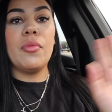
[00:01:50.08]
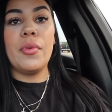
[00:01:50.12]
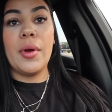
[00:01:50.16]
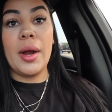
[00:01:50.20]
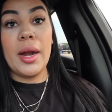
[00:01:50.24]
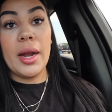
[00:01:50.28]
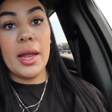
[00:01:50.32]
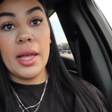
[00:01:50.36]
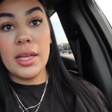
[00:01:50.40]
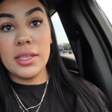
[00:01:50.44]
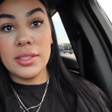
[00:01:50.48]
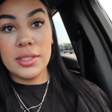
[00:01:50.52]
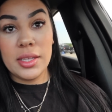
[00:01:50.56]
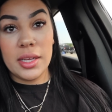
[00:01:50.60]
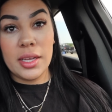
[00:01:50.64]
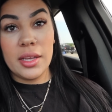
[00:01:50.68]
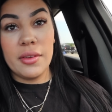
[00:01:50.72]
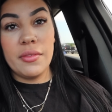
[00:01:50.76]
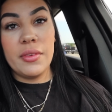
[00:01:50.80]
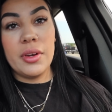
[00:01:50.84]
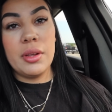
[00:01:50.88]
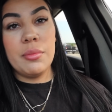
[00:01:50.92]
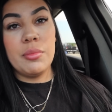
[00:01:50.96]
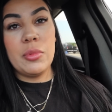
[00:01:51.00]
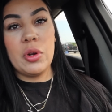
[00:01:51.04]
far, it has not
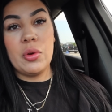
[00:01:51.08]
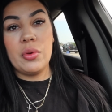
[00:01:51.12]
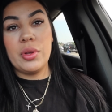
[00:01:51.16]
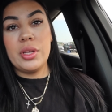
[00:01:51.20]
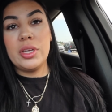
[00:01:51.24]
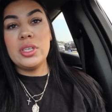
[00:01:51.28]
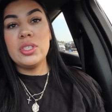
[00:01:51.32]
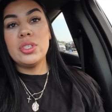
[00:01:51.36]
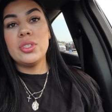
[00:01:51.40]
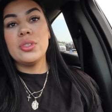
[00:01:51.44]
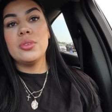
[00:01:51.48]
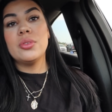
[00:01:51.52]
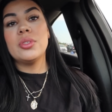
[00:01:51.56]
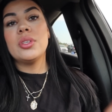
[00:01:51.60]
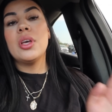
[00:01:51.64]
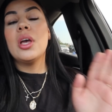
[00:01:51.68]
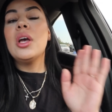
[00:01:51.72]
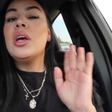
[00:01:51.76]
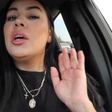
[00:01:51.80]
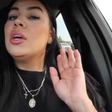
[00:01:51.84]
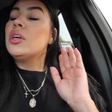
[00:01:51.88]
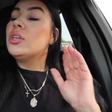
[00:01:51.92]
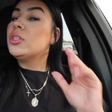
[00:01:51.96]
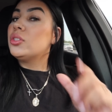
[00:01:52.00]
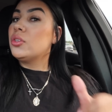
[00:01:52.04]
given him no issues.
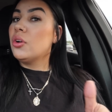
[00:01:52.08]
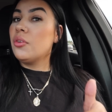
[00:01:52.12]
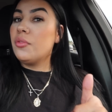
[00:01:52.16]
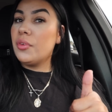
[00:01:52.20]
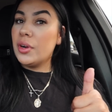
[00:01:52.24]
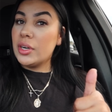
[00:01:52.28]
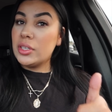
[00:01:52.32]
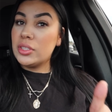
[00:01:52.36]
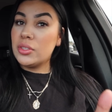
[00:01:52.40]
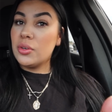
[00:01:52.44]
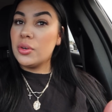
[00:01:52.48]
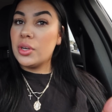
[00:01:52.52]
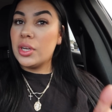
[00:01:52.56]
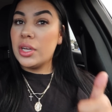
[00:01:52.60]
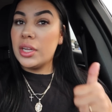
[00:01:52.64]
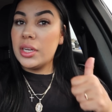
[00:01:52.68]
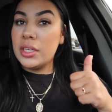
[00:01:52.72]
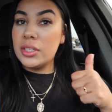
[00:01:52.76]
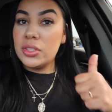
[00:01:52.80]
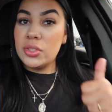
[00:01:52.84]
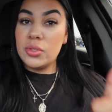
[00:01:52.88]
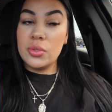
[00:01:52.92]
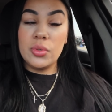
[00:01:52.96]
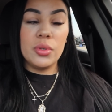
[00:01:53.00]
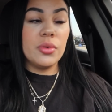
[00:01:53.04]
So far, so good.
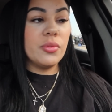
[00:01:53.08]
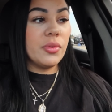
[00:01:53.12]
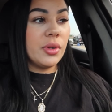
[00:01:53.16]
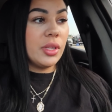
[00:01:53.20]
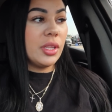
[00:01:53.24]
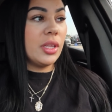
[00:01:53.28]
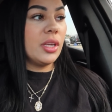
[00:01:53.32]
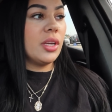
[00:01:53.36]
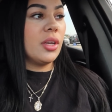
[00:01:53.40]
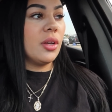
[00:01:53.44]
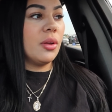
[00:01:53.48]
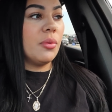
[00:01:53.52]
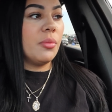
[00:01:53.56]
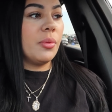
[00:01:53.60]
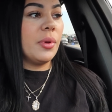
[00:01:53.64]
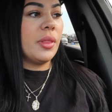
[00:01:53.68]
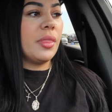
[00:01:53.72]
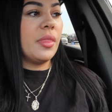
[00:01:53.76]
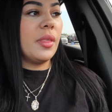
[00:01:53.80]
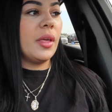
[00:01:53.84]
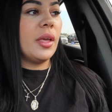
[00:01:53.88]
He's doing really good with